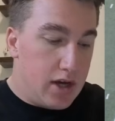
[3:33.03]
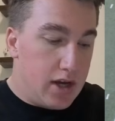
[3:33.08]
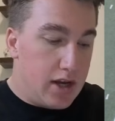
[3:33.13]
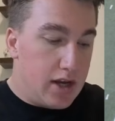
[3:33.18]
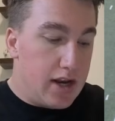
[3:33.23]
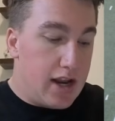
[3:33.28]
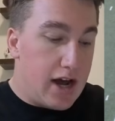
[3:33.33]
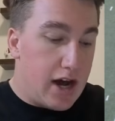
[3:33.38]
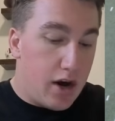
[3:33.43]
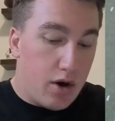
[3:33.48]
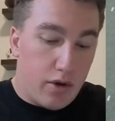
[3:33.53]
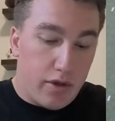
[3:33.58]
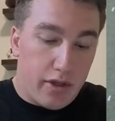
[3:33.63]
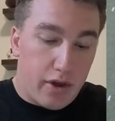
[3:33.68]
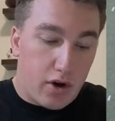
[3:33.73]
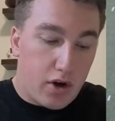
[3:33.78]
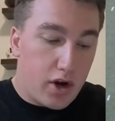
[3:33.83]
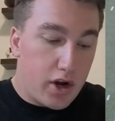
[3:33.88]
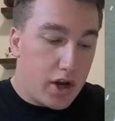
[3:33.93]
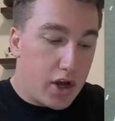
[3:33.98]
Now,
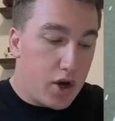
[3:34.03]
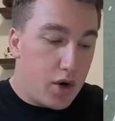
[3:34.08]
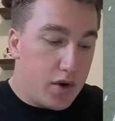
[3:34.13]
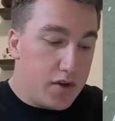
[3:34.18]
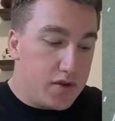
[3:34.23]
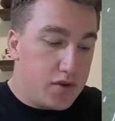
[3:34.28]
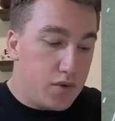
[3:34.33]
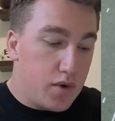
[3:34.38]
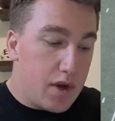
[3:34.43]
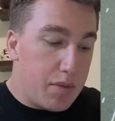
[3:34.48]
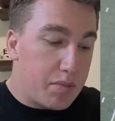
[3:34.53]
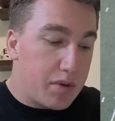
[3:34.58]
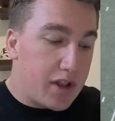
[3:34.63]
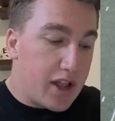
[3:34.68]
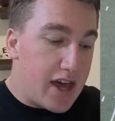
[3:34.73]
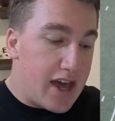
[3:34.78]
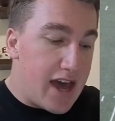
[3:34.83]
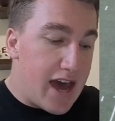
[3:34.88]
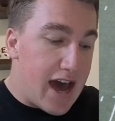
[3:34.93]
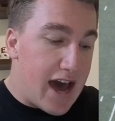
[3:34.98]
they're going to go into a
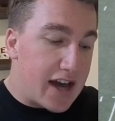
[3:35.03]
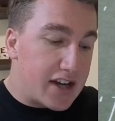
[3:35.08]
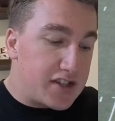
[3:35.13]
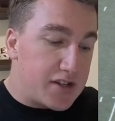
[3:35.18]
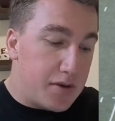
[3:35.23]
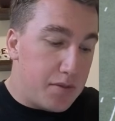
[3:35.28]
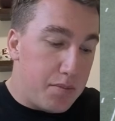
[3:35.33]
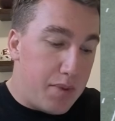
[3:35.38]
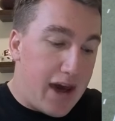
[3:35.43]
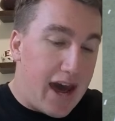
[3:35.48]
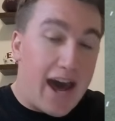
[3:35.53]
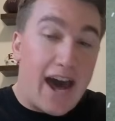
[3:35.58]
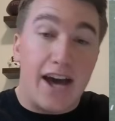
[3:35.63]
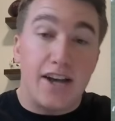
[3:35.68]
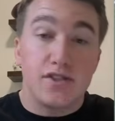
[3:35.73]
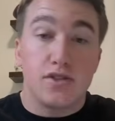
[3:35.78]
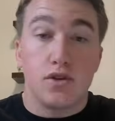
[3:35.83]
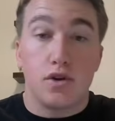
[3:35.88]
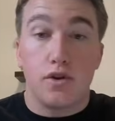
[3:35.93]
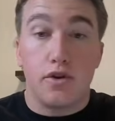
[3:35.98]
play-action
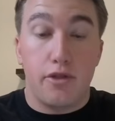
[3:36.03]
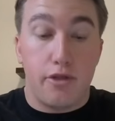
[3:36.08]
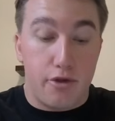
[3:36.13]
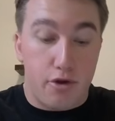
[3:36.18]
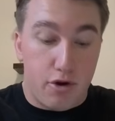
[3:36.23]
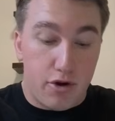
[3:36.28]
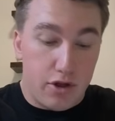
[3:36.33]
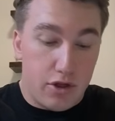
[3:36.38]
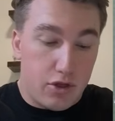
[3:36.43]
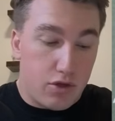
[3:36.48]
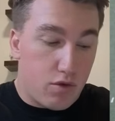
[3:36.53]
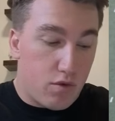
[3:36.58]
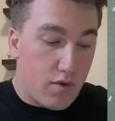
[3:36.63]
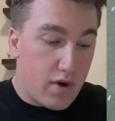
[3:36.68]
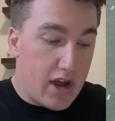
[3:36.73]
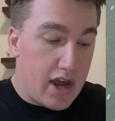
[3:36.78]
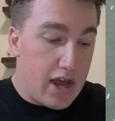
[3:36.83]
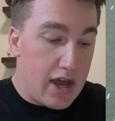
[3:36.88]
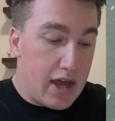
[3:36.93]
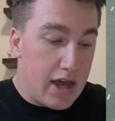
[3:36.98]
pass on 3rd and
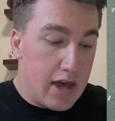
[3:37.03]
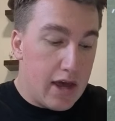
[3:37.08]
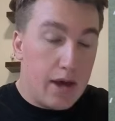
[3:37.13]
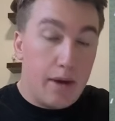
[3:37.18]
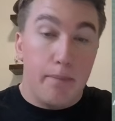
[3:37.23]
3,